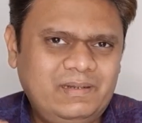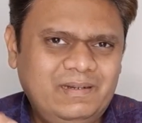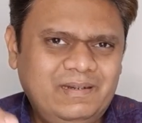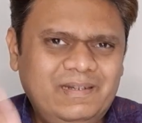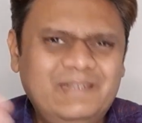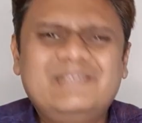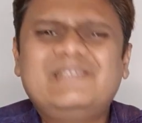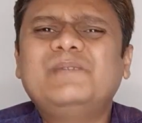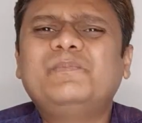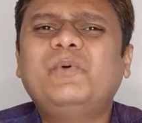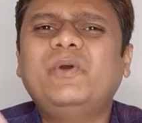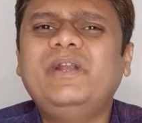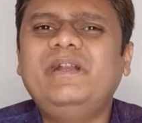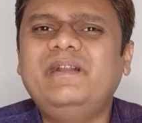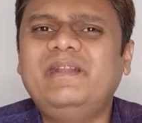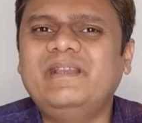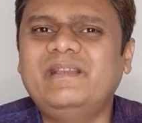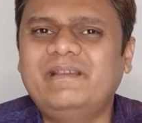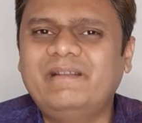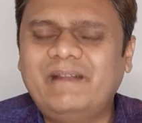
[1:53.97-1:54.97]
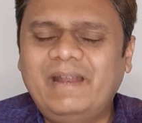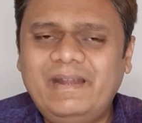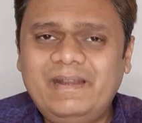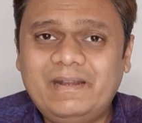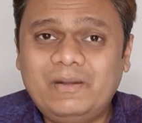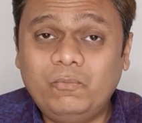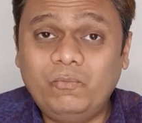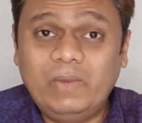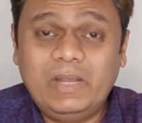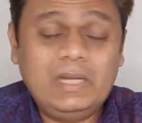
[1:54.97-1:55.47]
Disappointing, right?
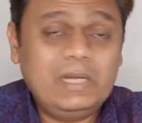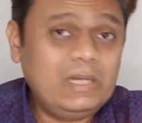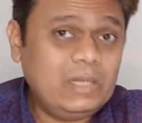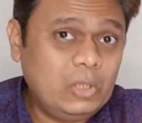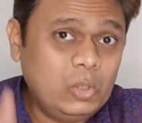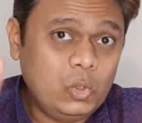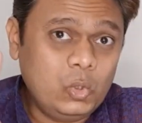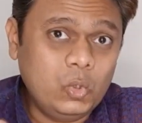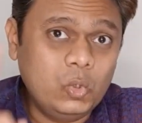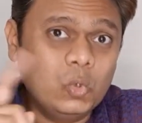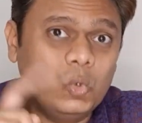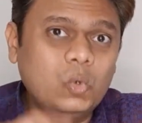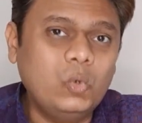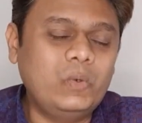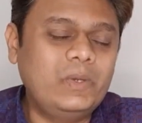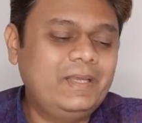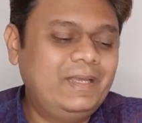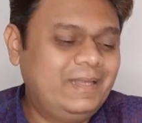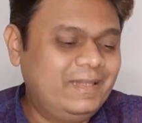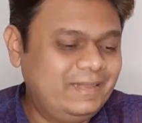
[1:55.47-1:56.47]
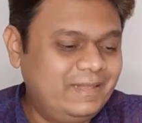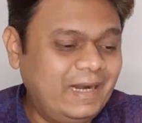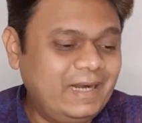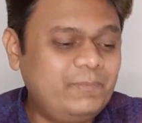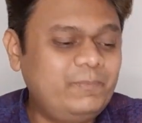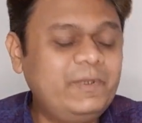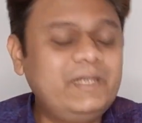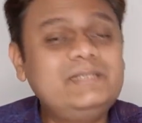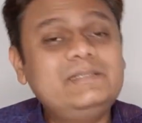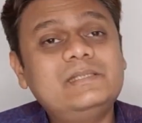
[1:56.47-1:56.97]
Well, no.
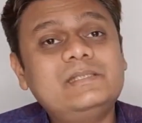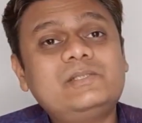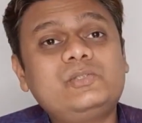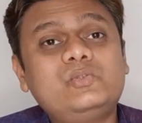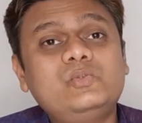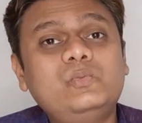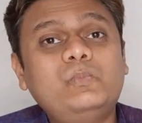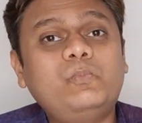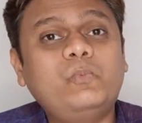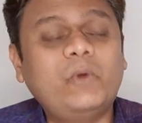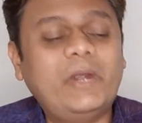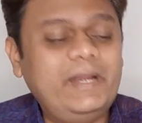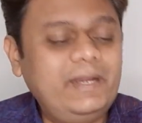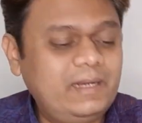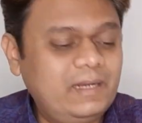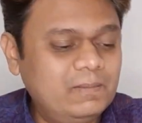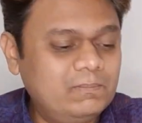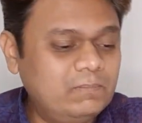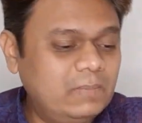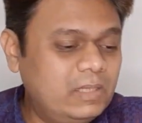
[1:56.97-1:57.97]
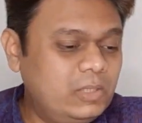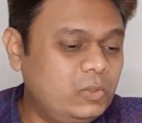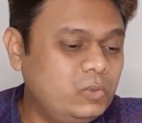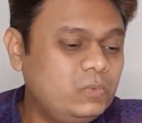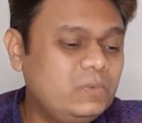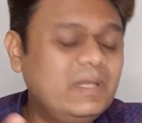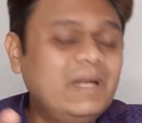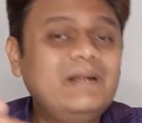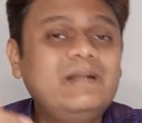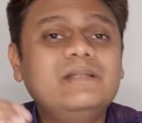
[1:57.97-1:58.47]
That brings us to point number
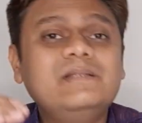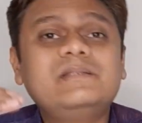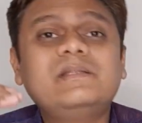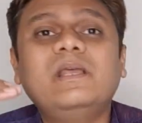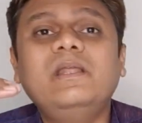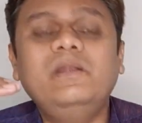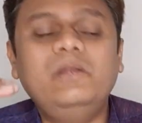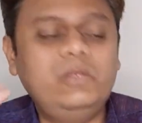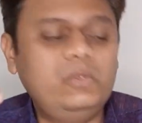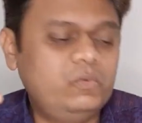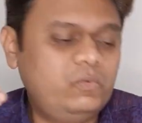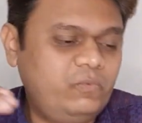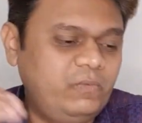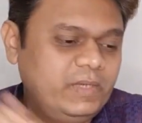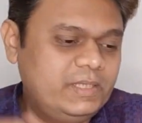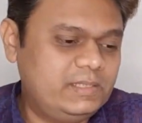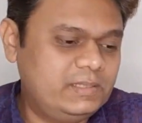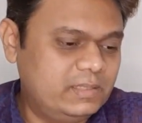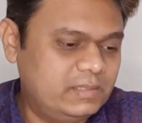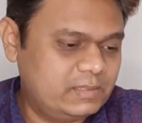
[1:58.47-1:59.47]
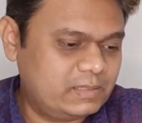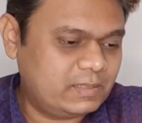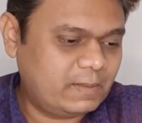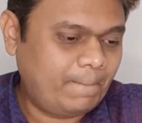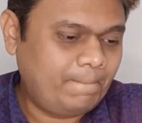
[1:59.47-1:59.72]
2, that is new features.